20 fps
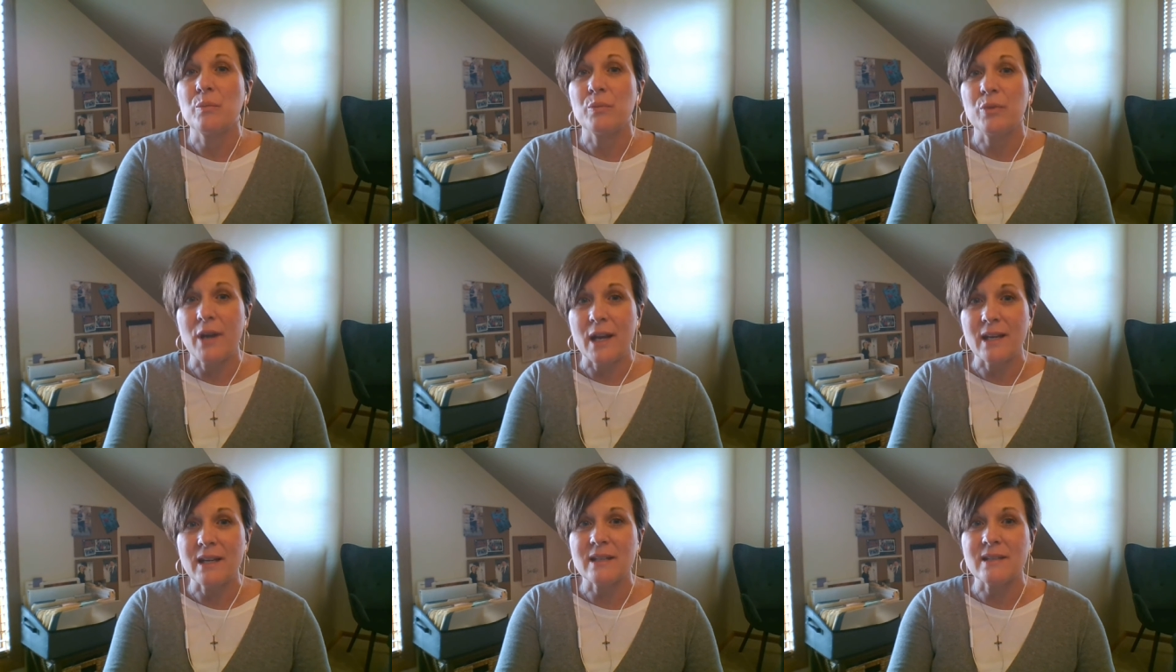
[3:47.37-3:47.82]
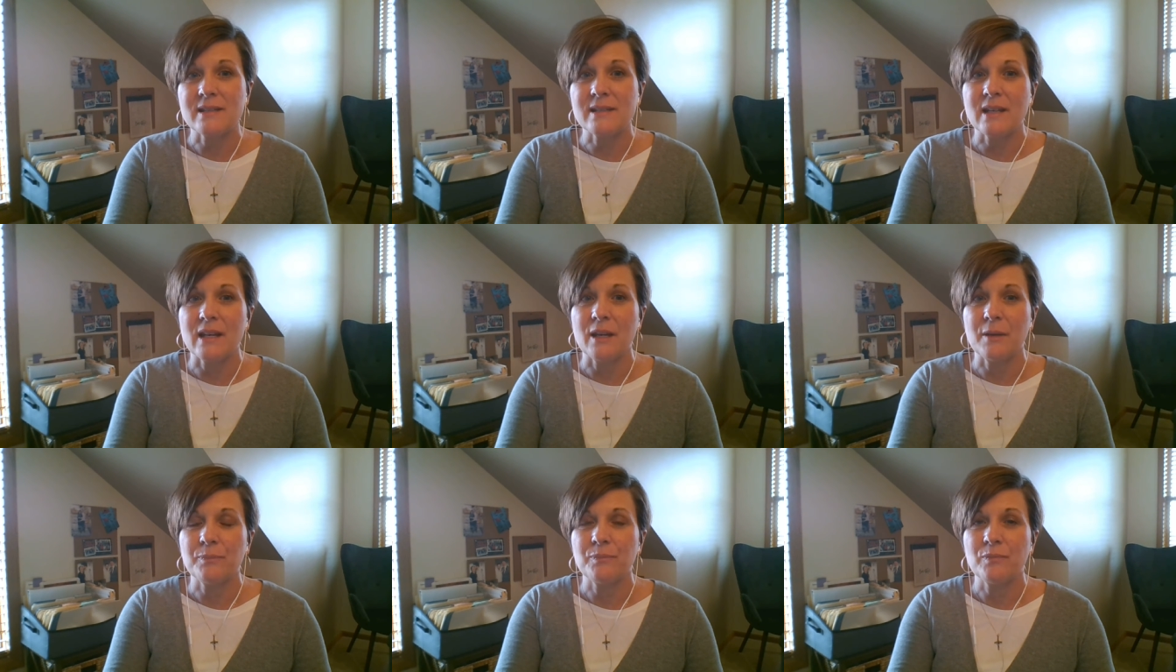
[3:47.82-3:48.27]

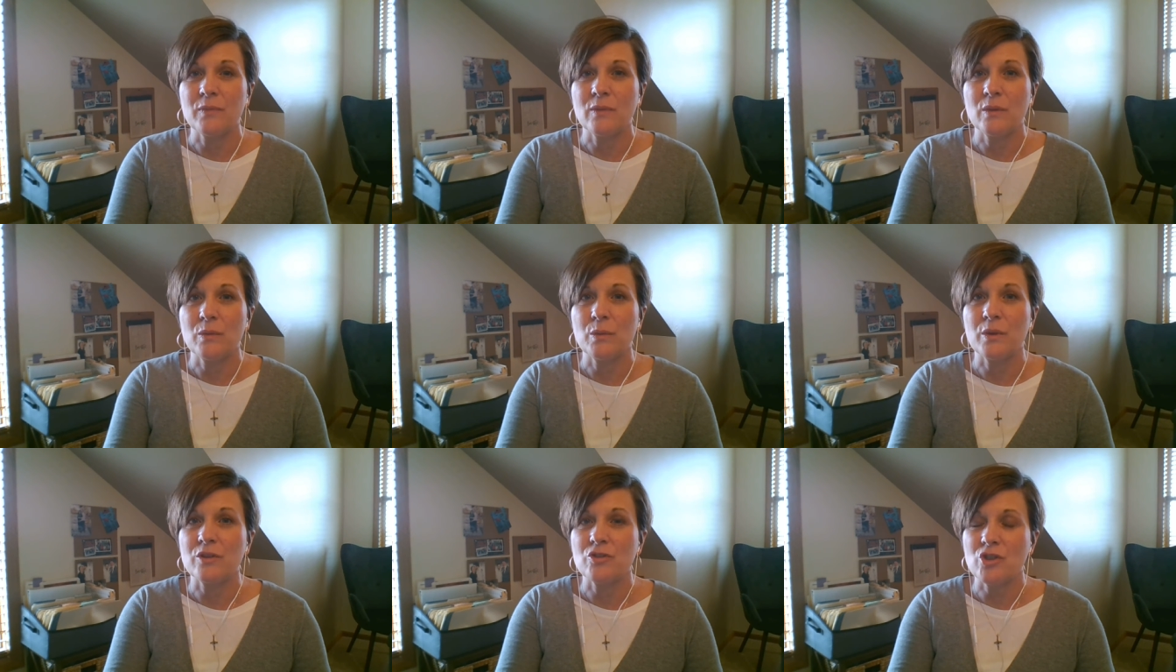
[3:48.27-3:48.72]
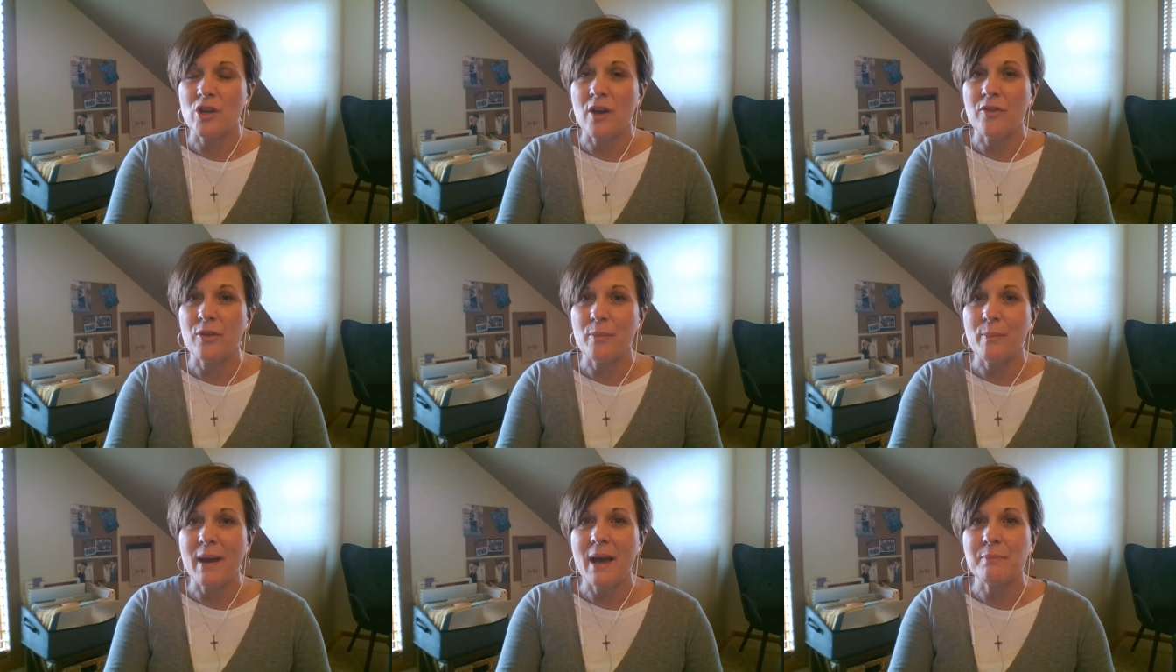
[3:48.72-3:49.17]
pregnancy with
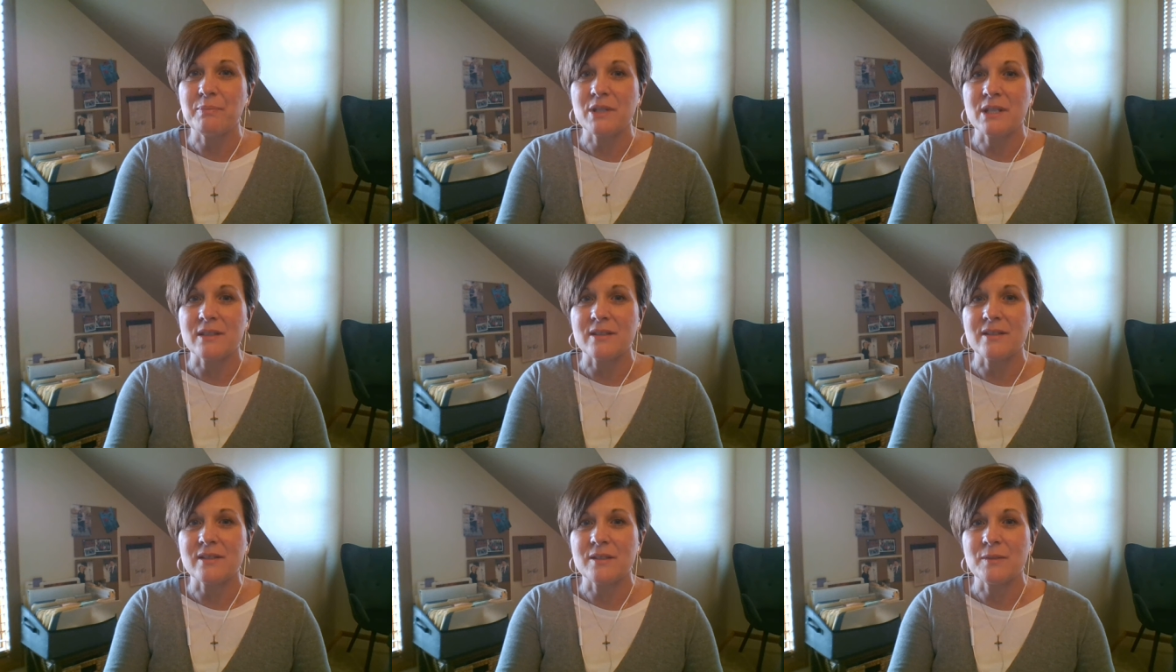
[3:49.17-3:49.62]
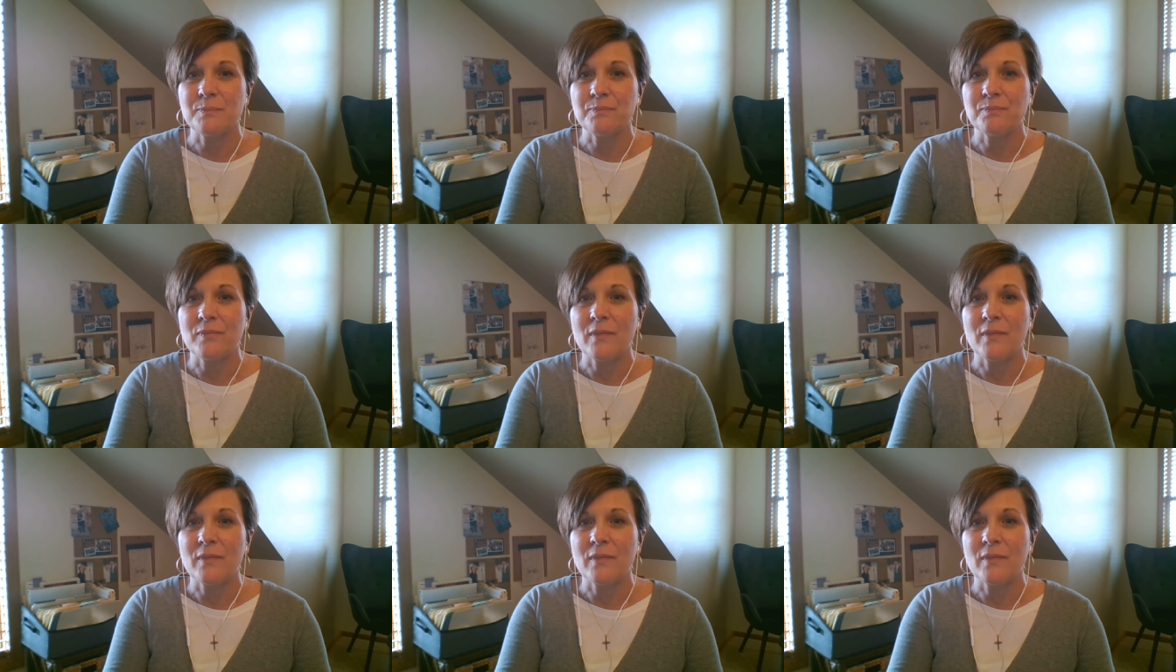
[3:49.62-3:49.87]
John the Baptist.